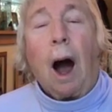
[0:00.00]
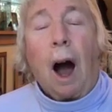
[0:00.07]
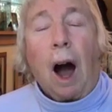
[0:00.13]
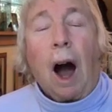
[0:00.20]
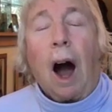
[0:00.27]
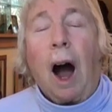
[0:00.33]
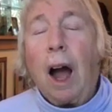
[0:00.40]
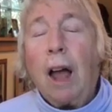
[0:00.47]

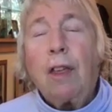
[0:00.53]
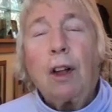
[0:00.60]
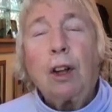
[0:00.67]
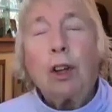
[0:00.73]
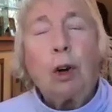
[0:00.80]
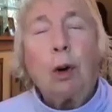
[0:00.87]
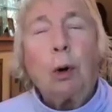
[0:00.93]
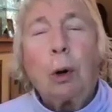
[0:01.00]
I, the
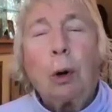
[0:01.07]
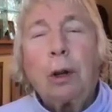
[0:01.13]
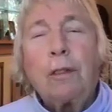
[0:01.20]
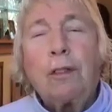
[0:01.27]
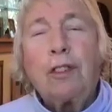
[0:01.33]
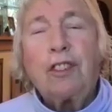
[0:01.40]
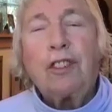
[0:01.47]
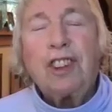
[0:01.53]
Lord
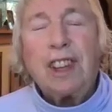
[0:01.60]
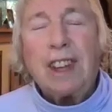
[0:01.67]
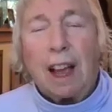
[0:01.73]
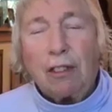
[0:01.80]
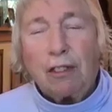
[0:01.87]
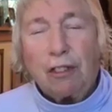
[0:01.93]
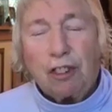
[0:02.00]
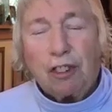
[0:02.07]
of sea
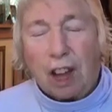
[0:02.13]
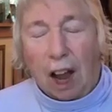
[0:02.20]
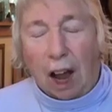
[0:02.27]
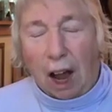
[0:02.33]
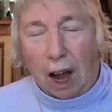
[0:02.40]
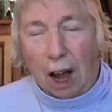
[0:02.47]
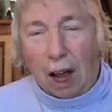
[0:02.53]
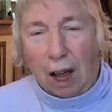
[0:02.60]
and
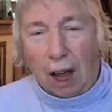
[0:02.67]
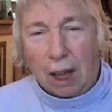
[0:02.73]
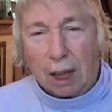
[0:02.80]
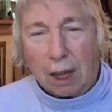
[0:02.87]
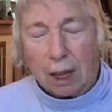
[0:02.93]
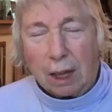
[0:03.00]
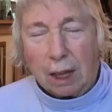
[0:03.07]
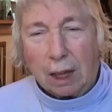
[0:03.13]
sky,
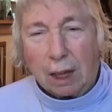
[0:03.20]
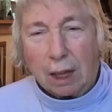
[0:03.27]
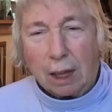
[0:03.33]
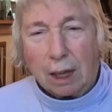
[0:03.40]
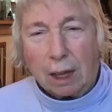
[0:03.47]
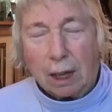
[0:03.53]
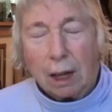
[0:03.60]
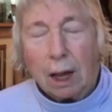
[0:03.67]

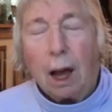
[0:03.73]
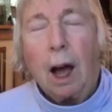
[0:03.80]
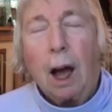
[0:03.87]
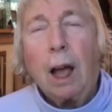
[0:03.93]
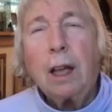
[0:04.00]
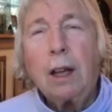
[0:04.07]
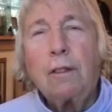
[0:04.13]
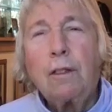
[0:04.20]

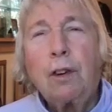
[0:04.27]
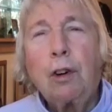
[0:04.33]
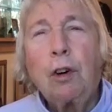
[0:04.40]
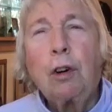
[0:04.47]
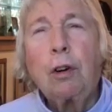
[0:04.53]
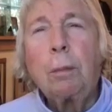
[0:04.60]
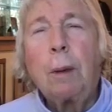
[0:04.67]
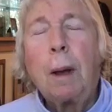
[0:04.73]
I have
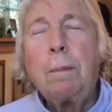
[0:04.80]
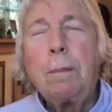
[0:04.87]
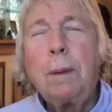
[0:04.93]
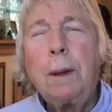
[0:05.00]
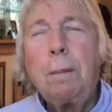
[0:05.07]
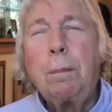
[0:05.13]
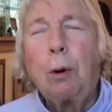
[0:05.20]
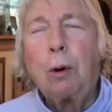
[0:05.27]
heard my
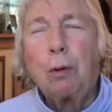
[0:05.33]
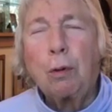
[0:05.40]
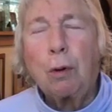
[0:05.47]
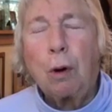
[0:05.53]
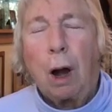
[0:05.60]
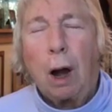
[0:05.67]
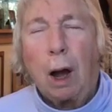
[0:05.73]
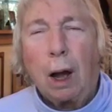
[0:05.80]
people
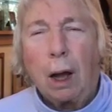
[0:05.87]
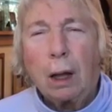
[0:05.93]
cry.